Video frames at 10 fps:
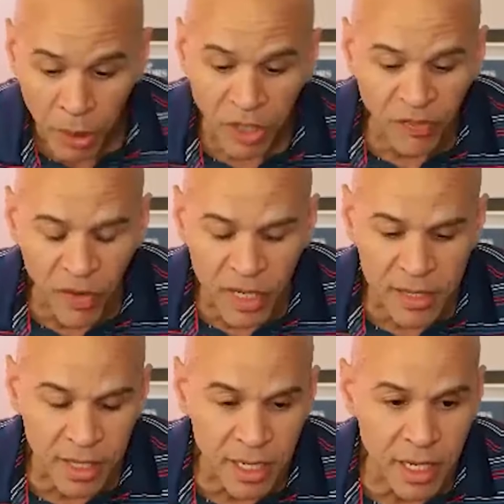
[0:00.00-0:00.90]
But the
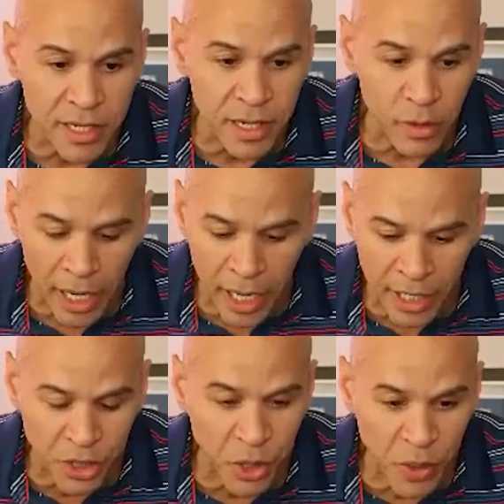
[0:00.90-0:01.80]
funny thing is, I
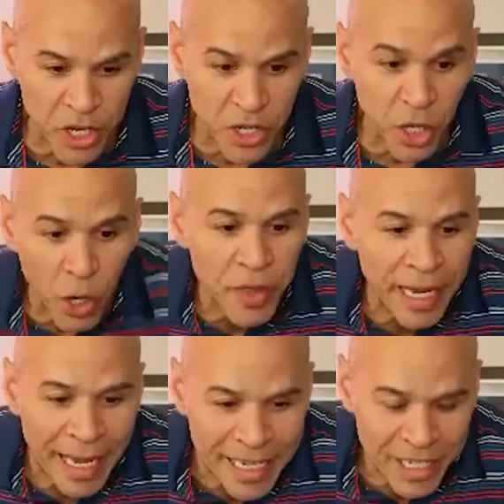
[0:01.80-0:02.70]
asked the question, are
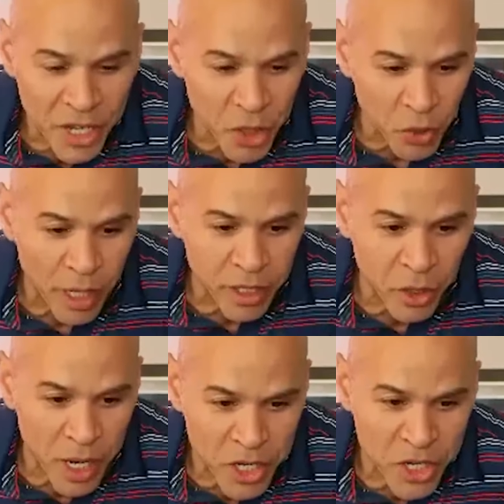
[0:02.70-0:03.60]
they asking the
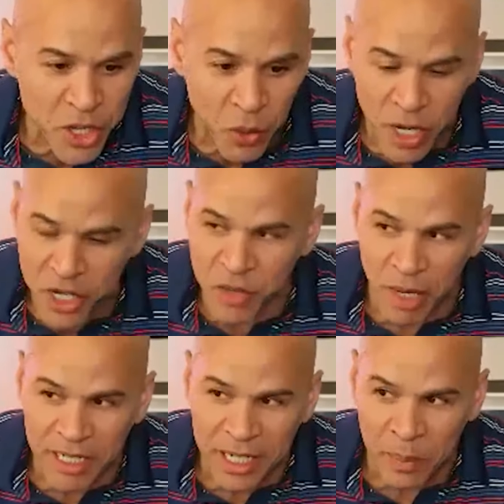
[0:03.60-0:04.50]
right question? The
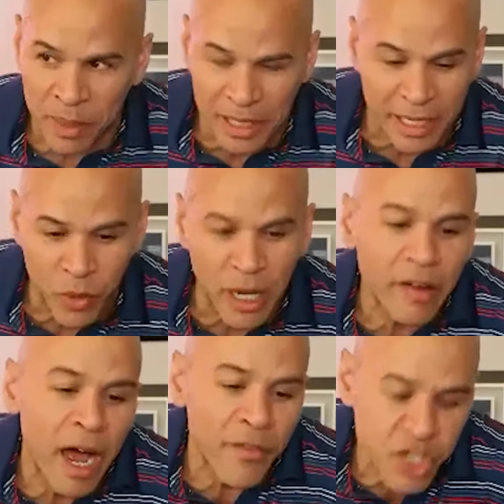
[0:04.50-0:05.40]
question might not be like, well,
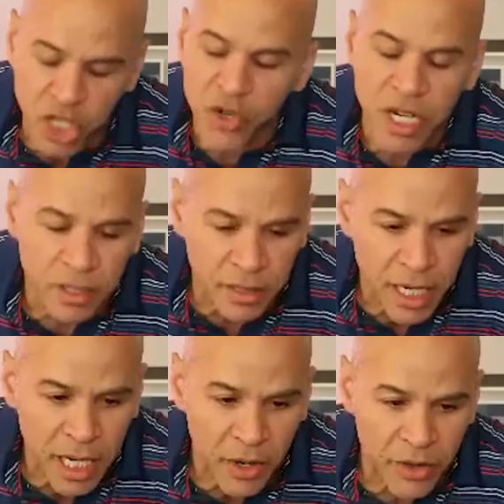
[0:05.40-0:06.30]
obviously you need to
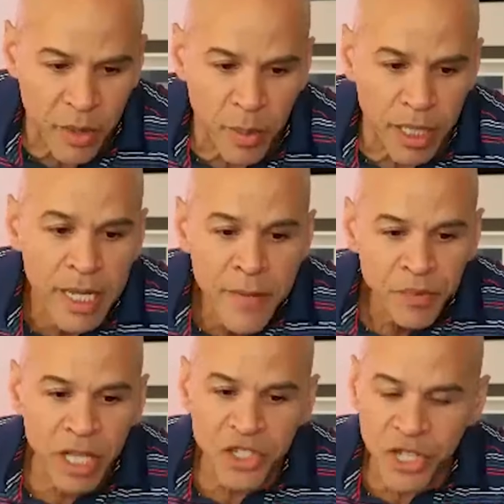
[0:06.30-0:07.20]
take care of them, but
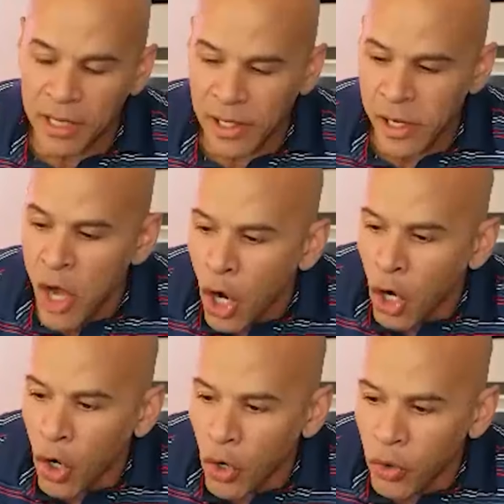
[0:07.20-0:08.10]
it's not like,
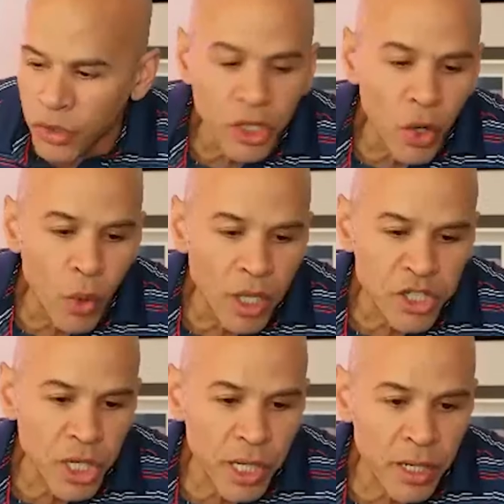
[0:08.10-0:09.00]
oh,
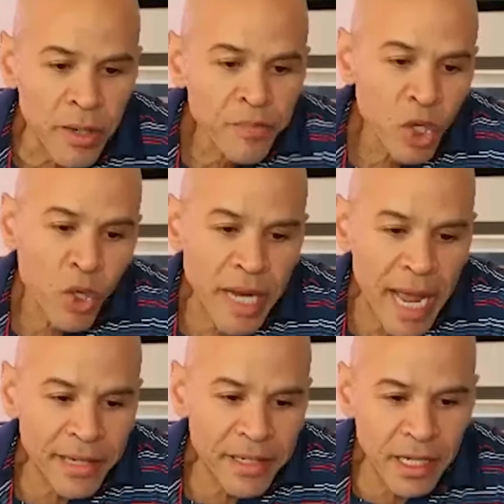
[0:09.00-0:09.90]
what's their
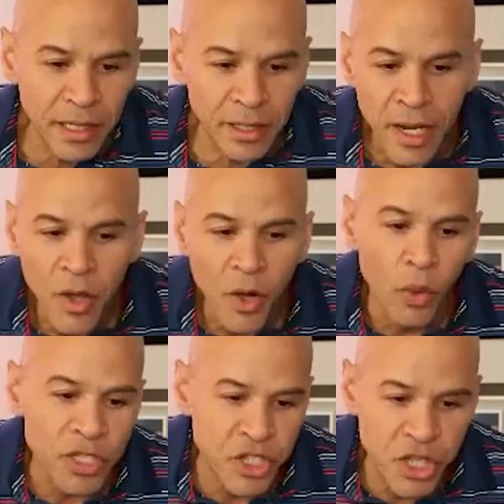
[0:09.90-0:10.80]
creatinine?
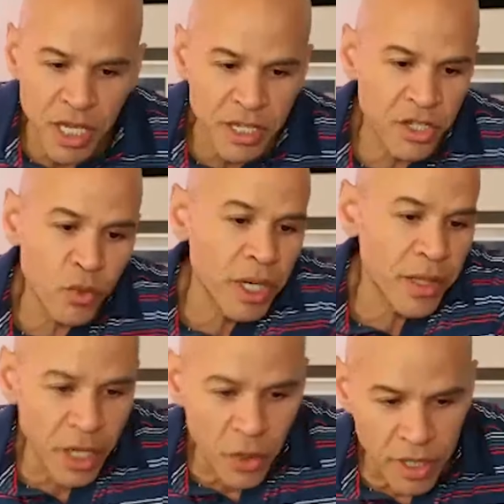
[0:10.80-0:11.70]
What's this?
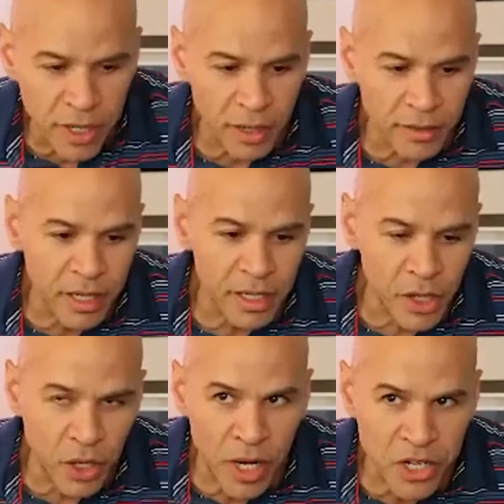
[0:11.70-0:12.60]
When are they going down to?
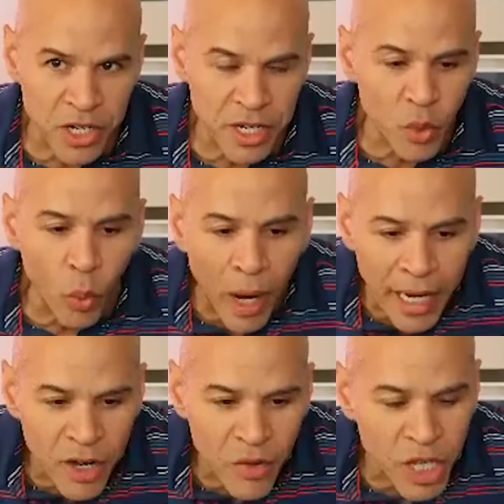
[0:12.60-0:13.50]
The question is,
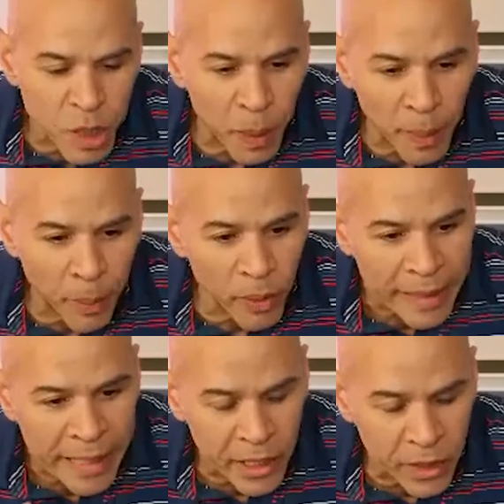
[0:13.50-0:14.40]
why are these people
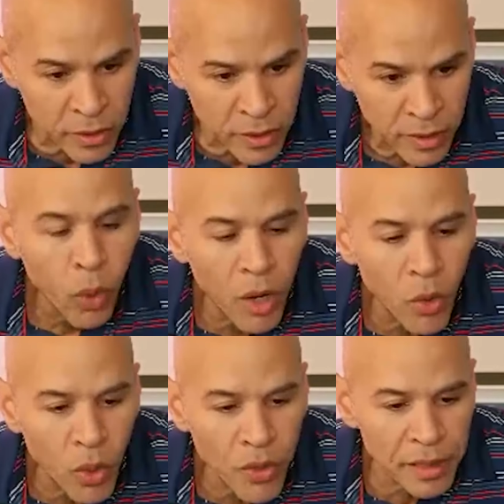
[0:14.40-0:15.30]
here?
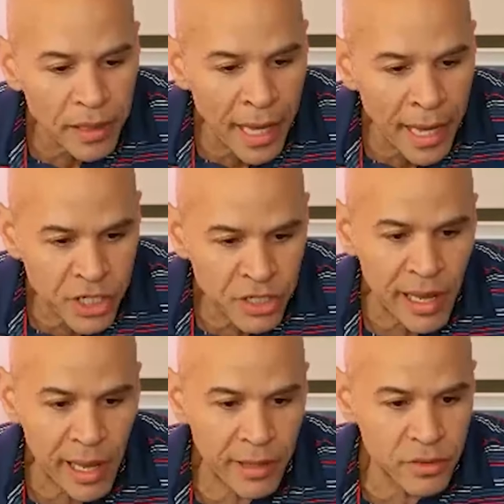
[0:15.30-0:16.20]
What were the
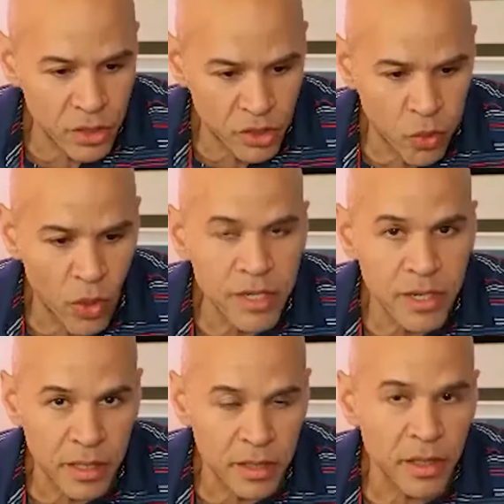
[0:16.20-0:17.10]
last 10 to
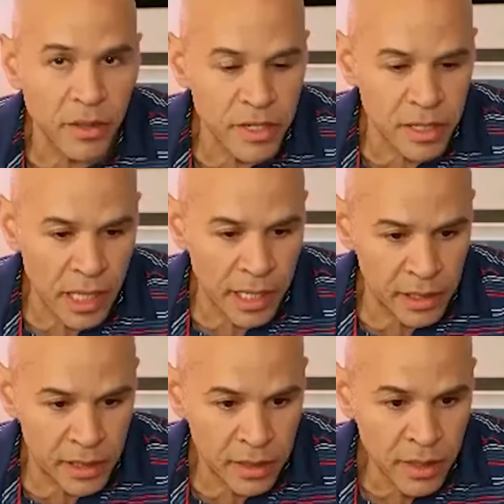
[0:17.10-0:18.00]
20 years
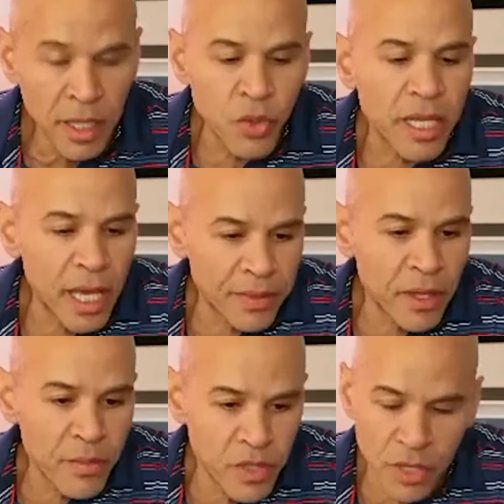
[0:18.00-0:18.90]
like to
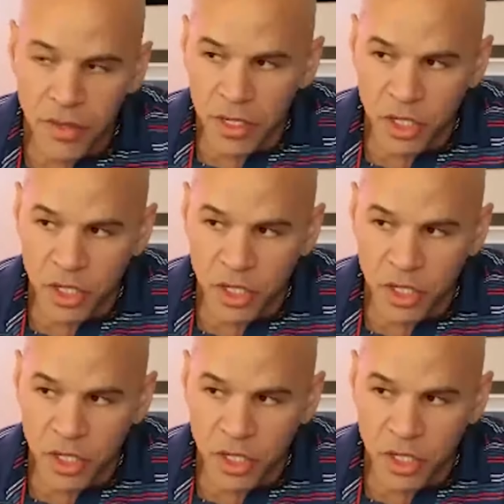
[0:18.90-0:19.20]
get them to